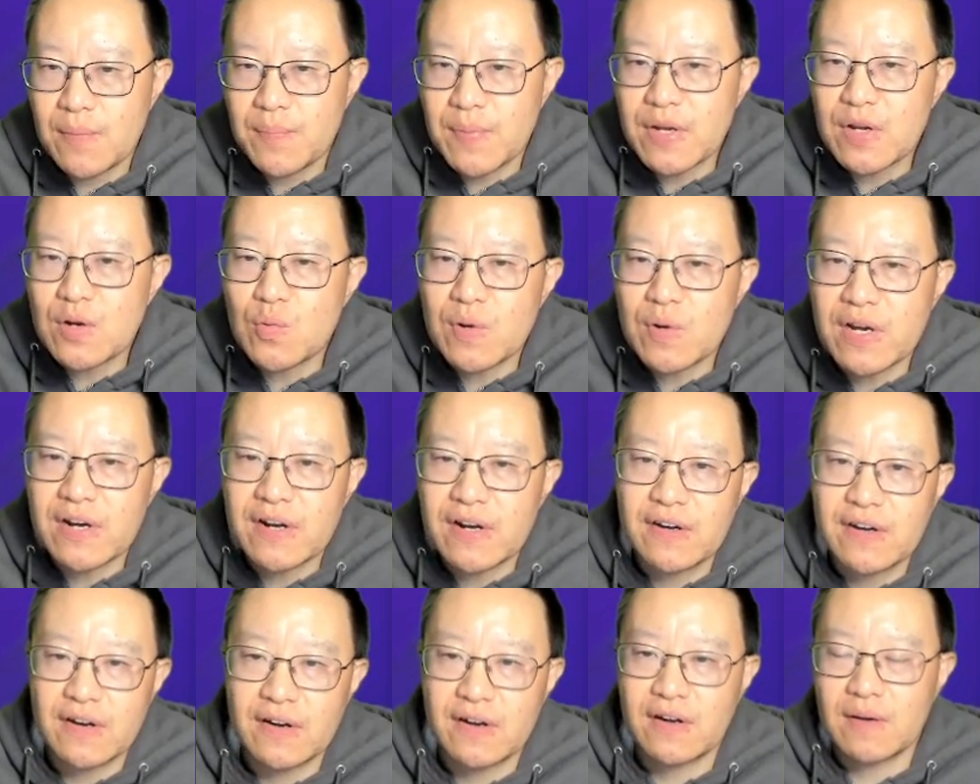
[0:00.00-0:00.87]
between
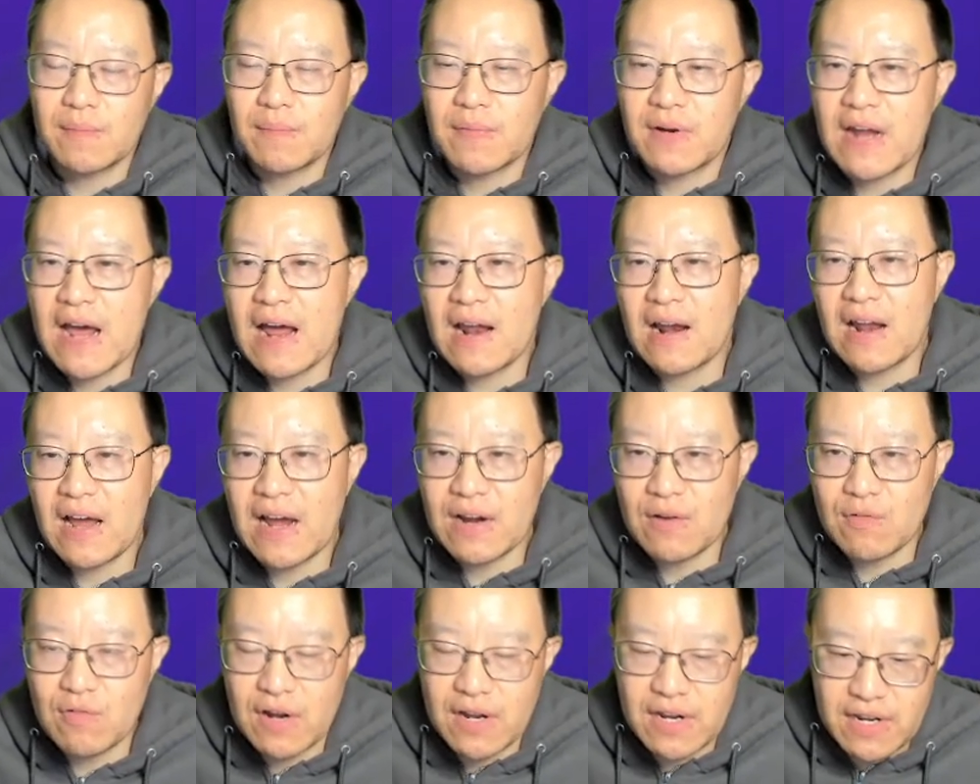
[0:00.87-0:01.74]
systems. That
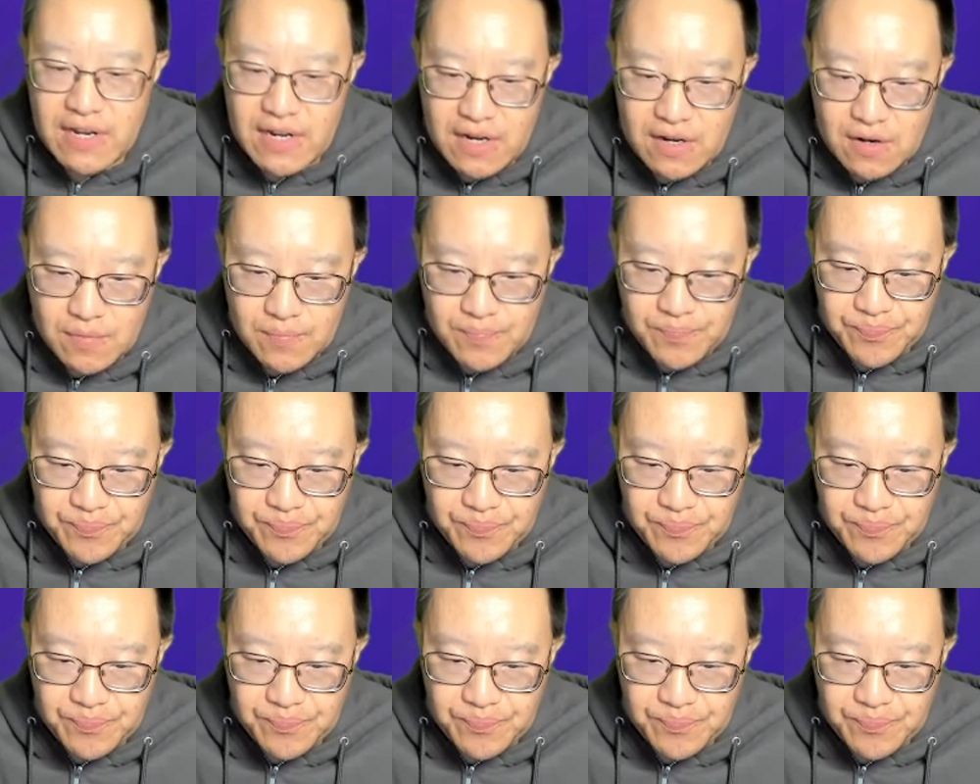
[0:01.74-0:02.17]
line right here.